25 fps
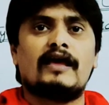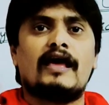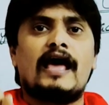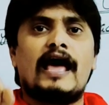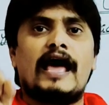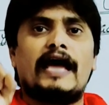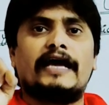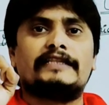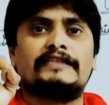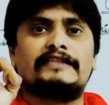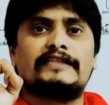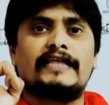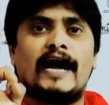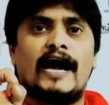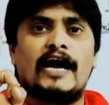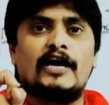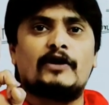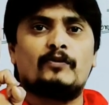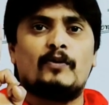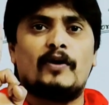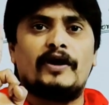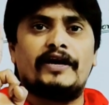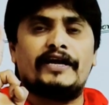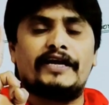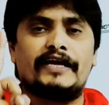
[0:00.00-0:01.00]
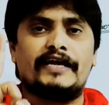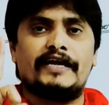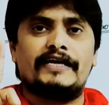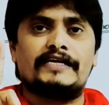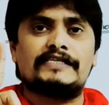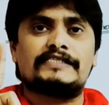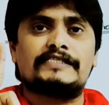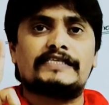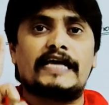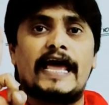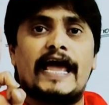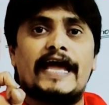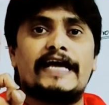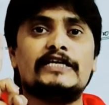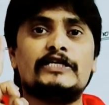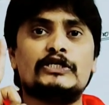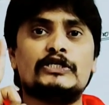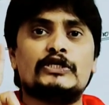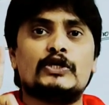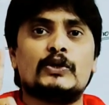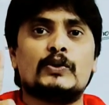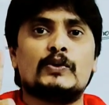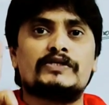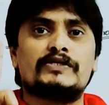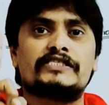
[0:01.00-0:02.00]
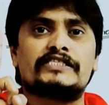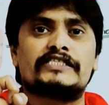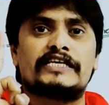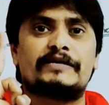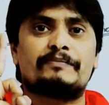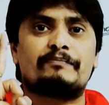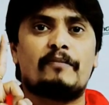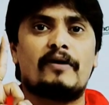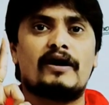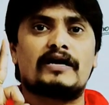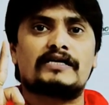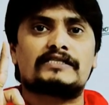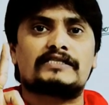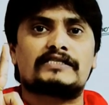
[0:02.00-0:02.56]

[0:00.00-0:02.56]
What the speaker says: and third one is n to sigma